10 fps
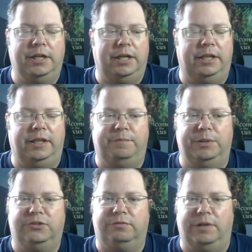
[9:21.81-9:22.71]
and they've been
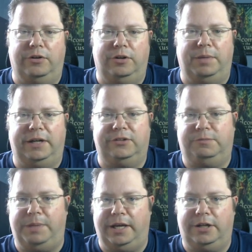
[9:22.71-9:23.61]
surrounded by
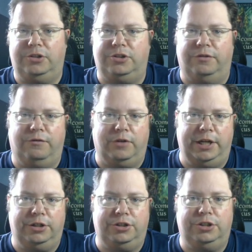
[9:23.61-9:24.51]
Spanish and
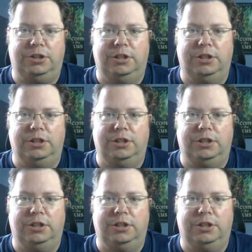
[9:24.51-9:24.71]
French